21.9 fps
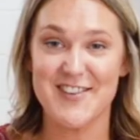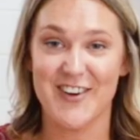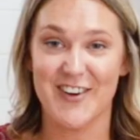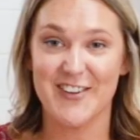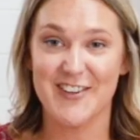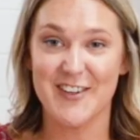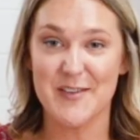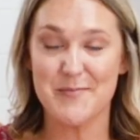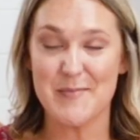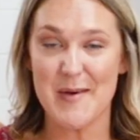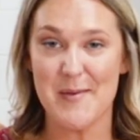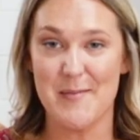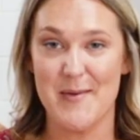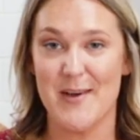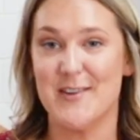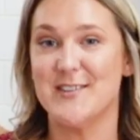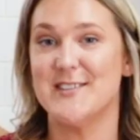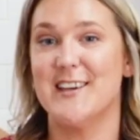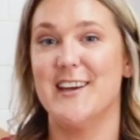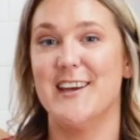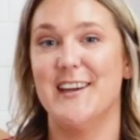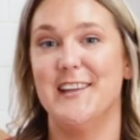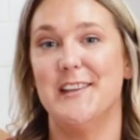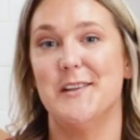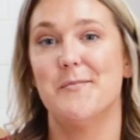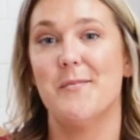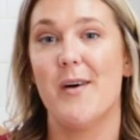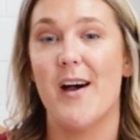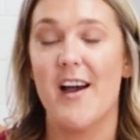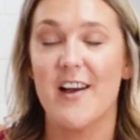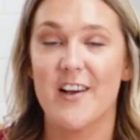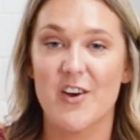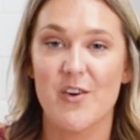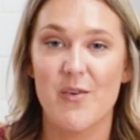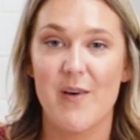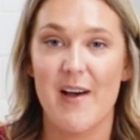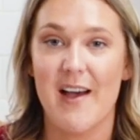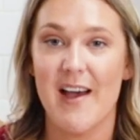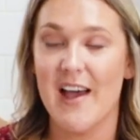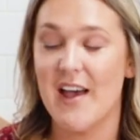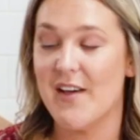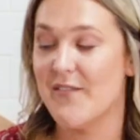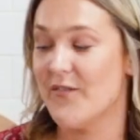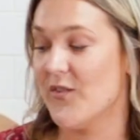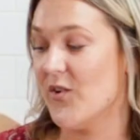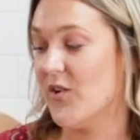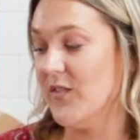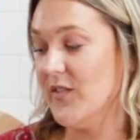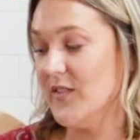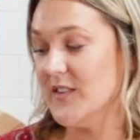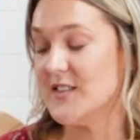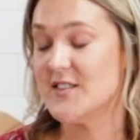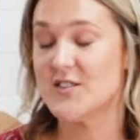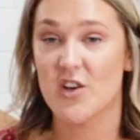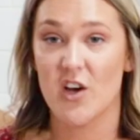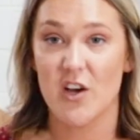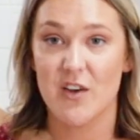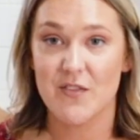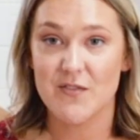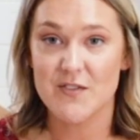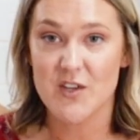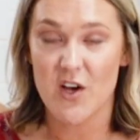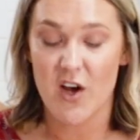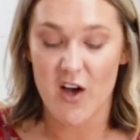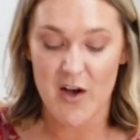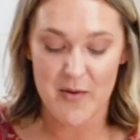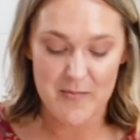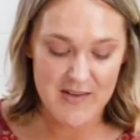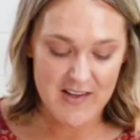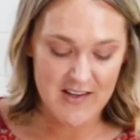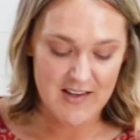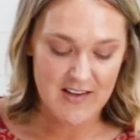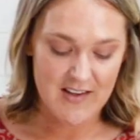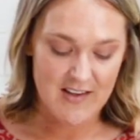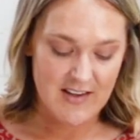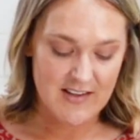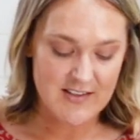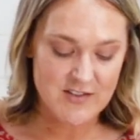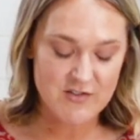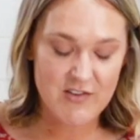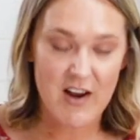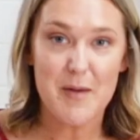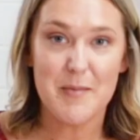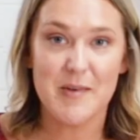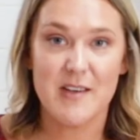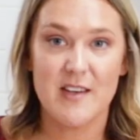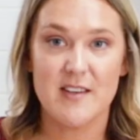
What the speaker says: chocolate by melting it in the microwave or on the stove top. It's great